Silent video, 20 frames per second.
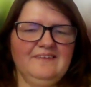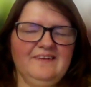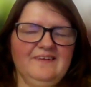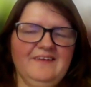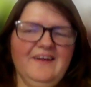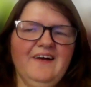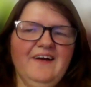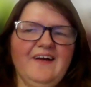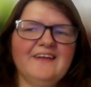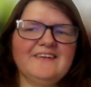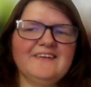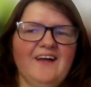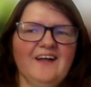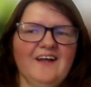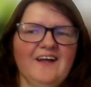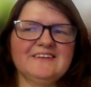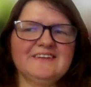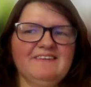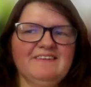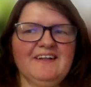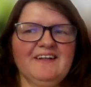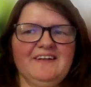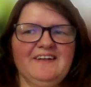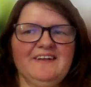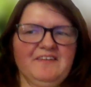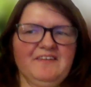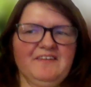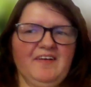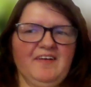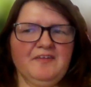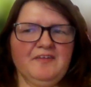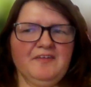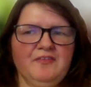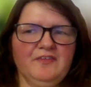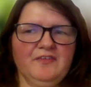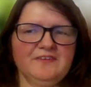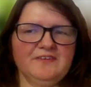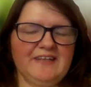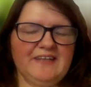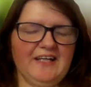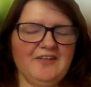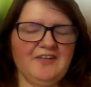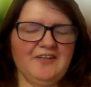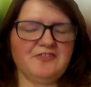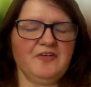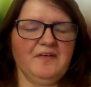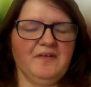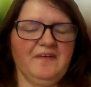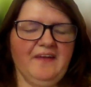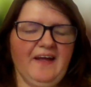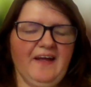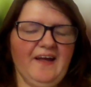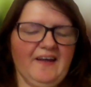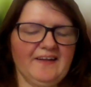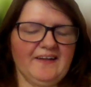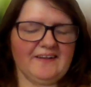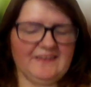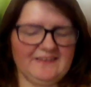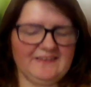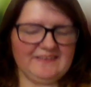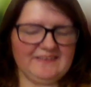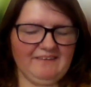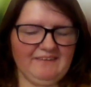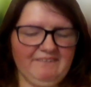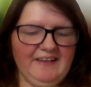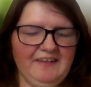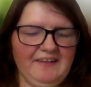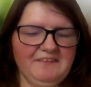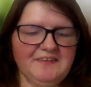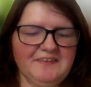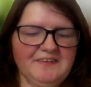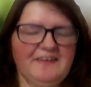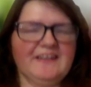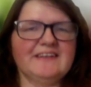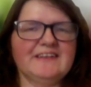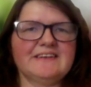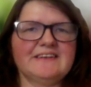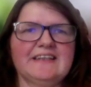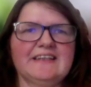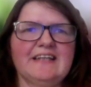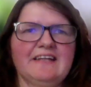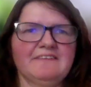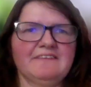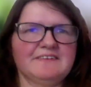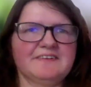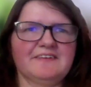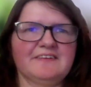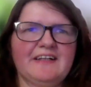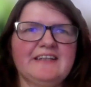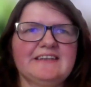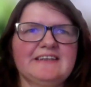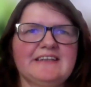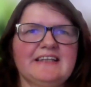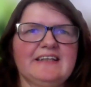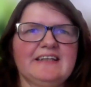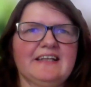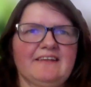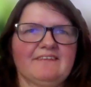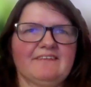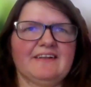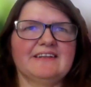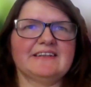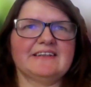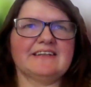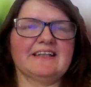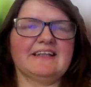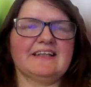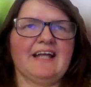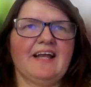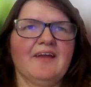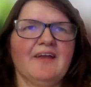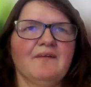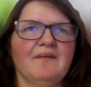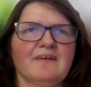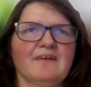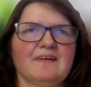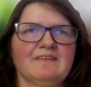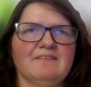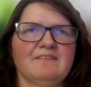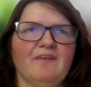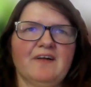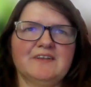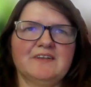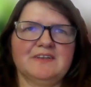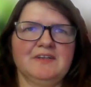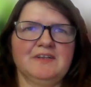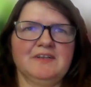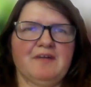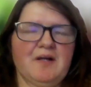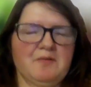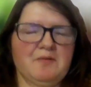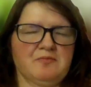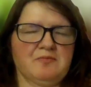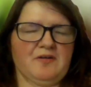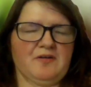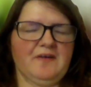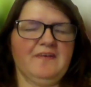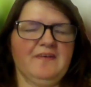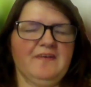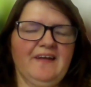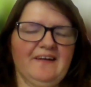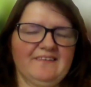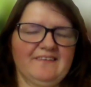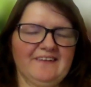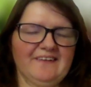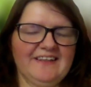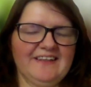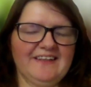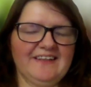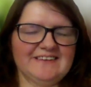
No, that's awesome to hear that you're running the full schedule and that, because I mean, it was great seeing like the races at Delaware and watching you run up front and that, right?